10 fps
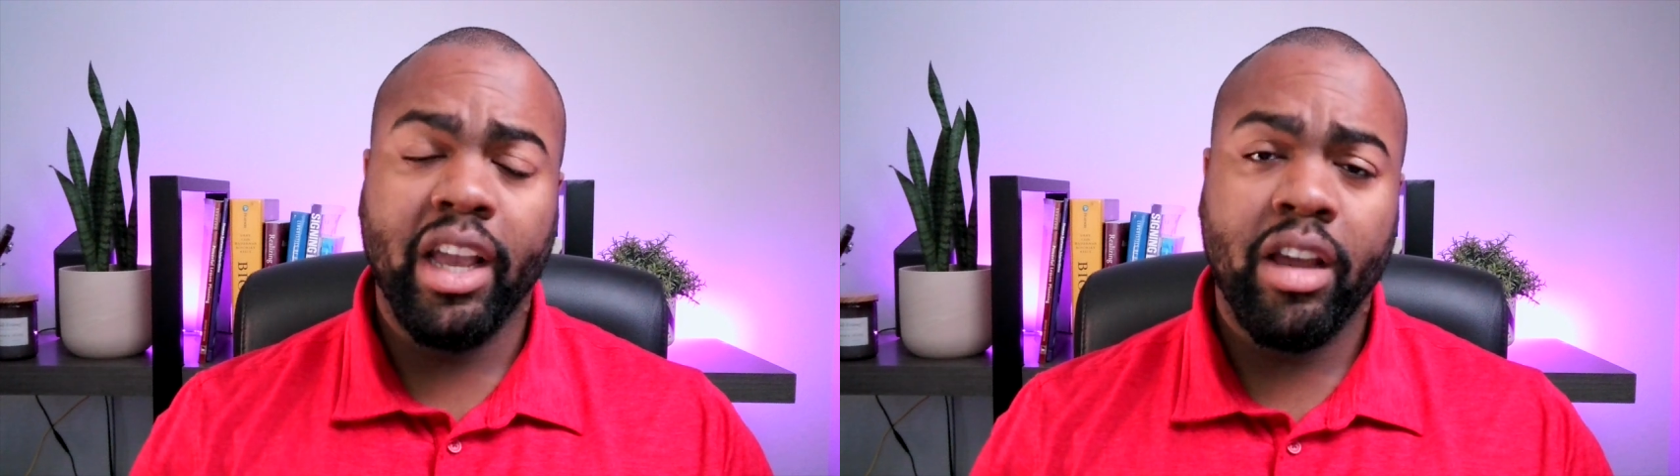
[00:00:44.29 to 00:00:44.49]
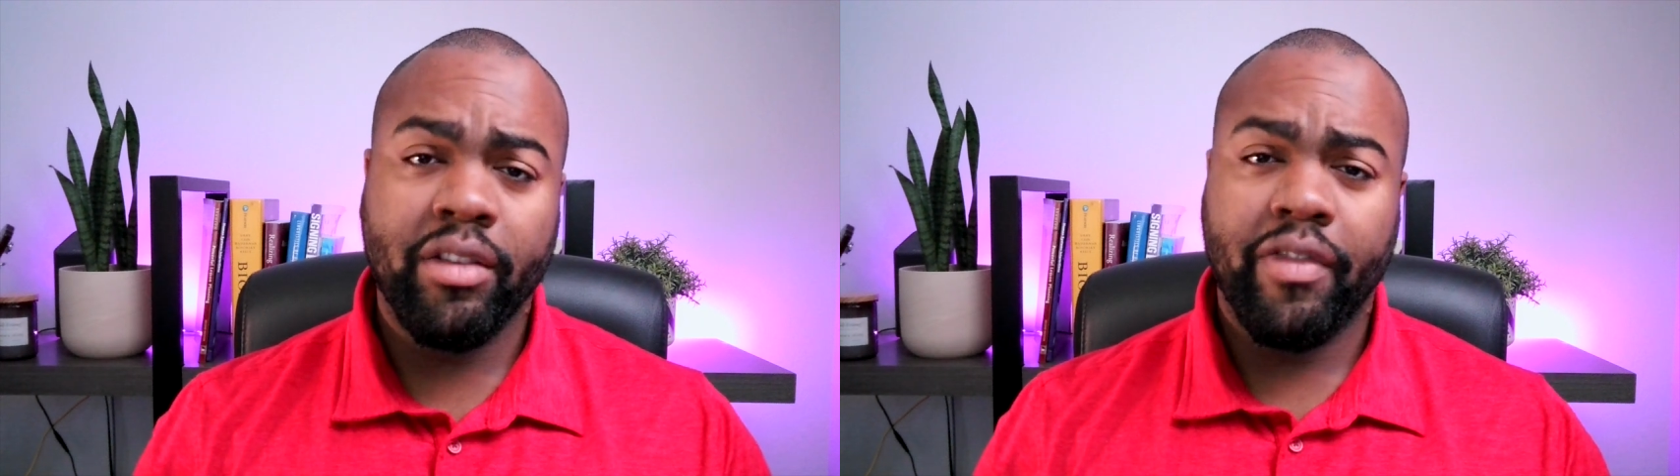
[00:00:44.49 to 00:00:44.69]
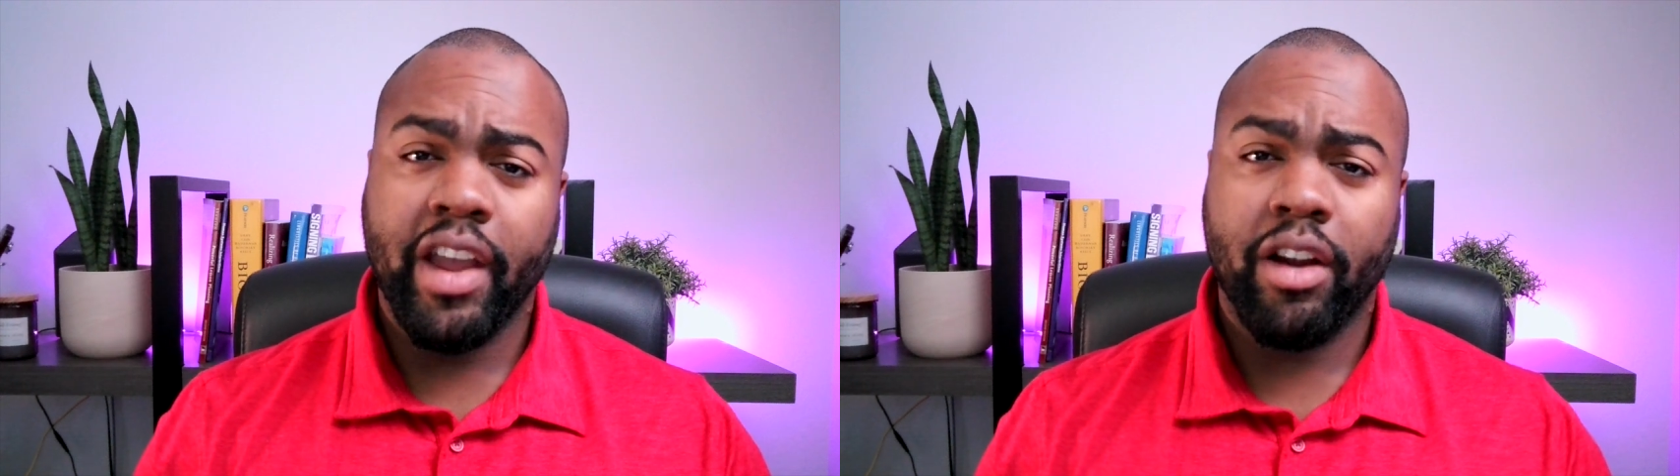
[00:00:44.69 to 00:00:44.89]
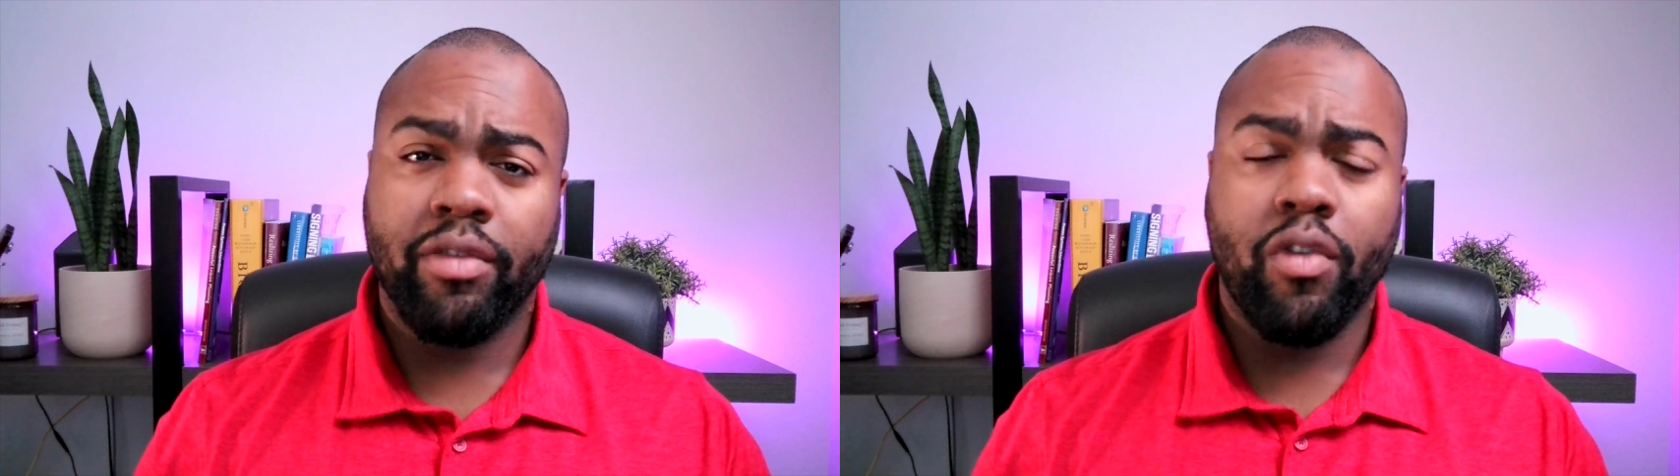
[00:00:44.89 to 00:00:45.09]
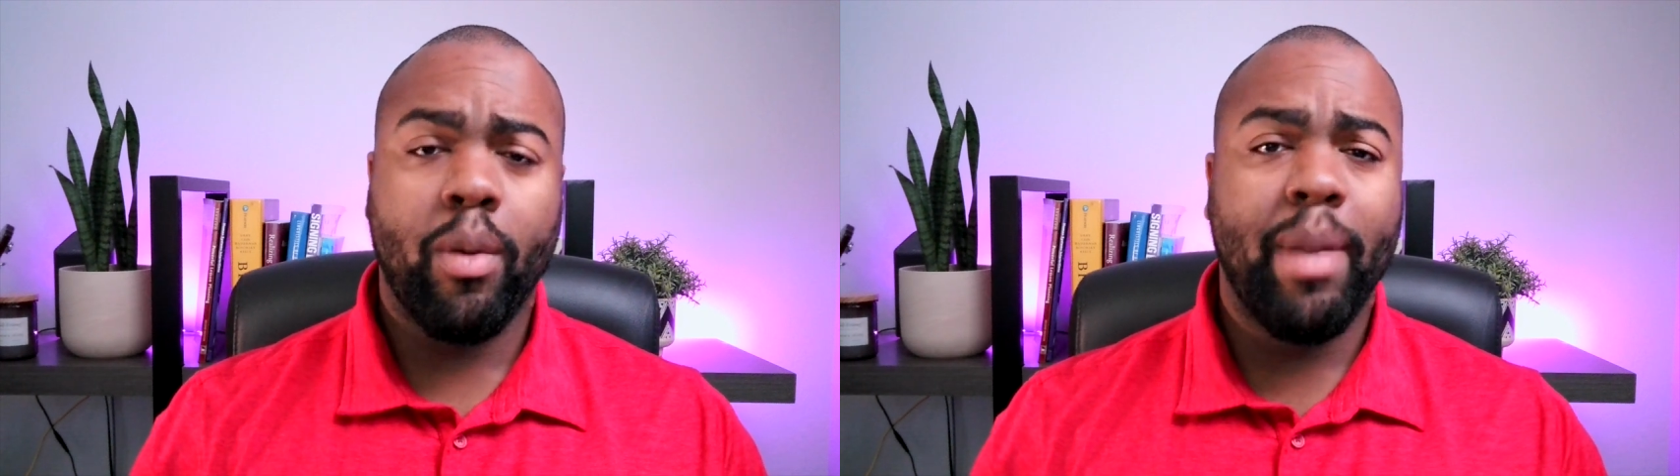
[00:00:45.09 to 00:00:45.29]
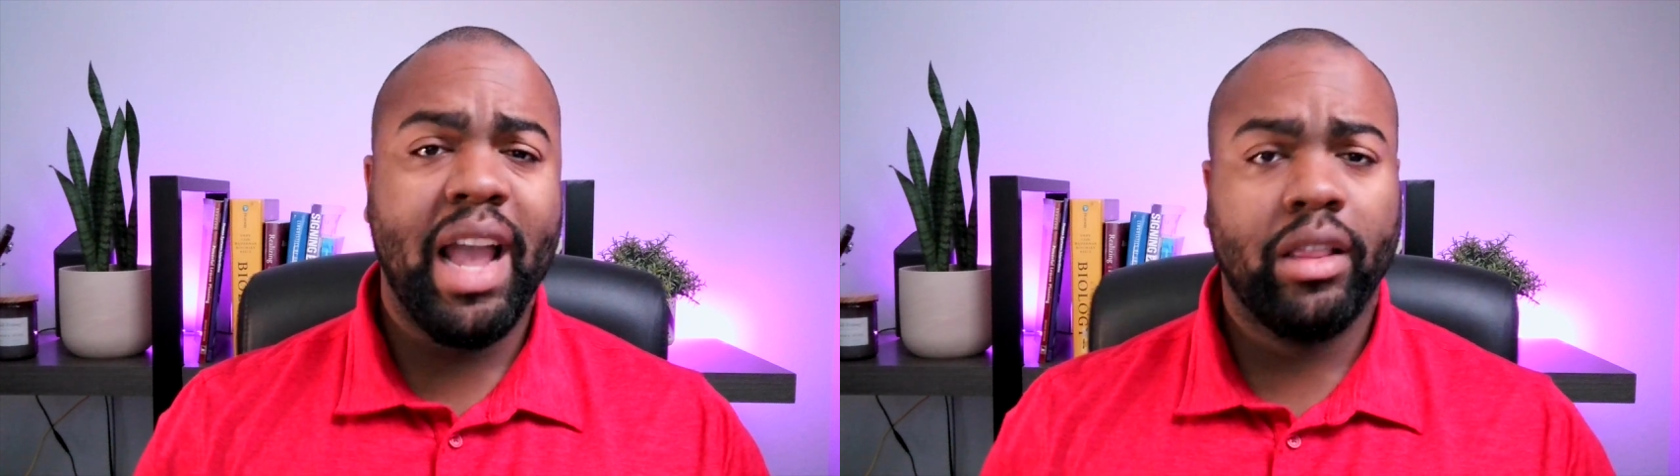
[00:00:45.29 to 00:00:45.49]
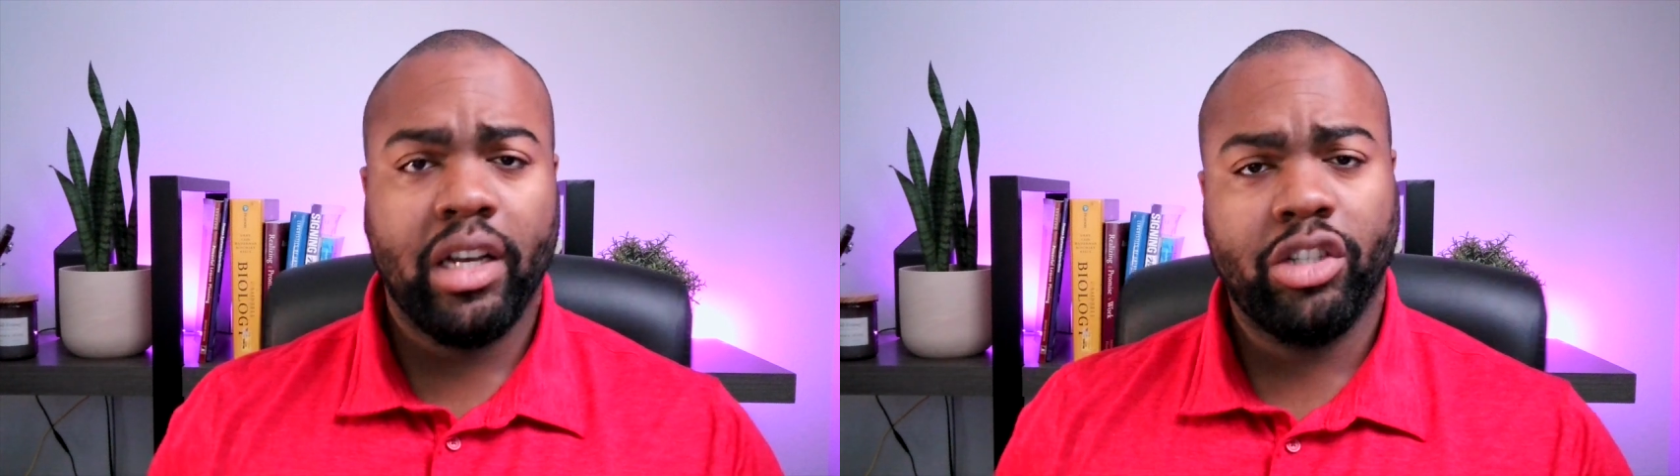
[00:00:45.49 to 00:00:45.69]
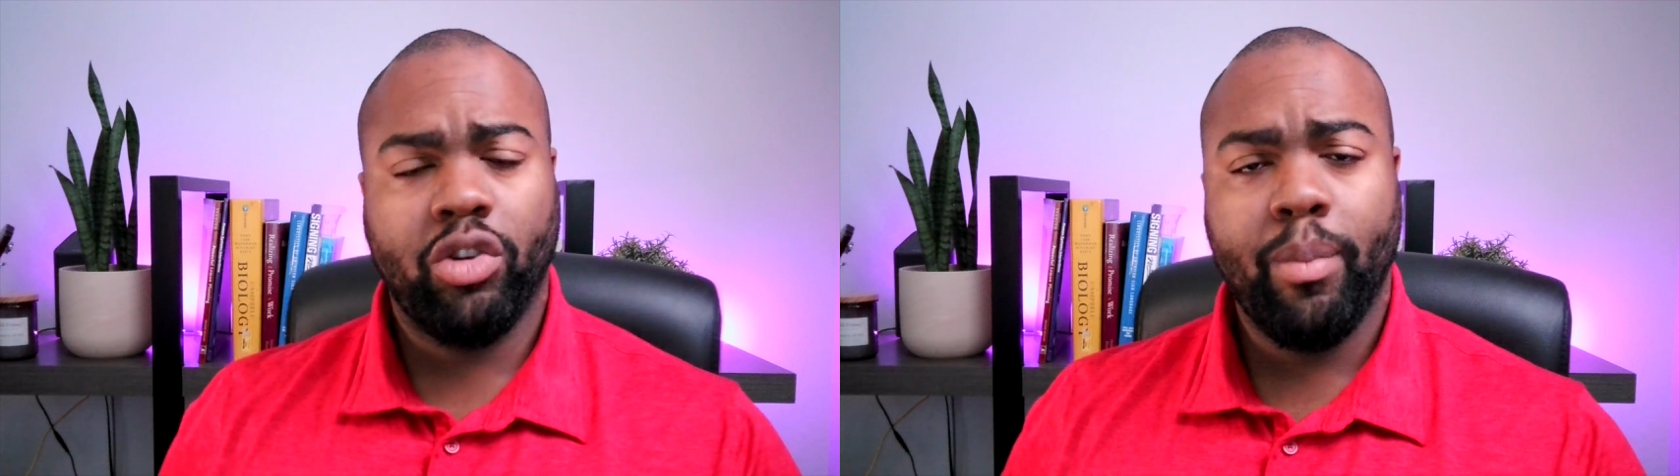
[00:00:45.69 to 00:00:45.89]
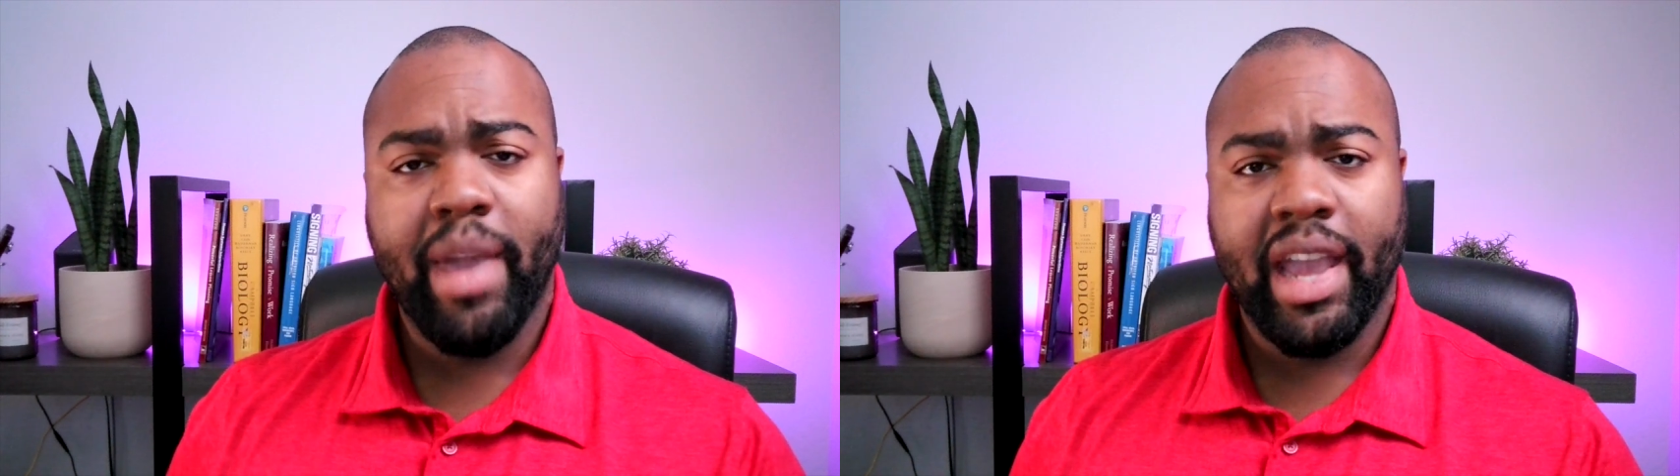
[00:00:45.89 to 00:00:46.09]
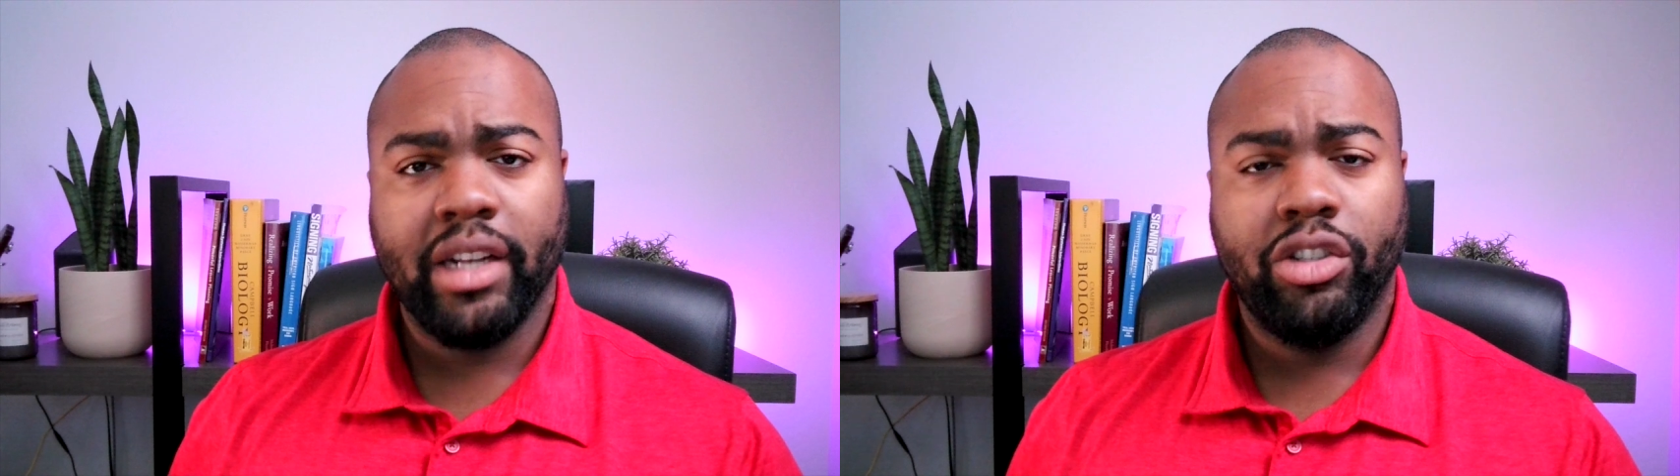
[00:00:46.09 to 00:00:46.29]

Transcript: unfair for a biological man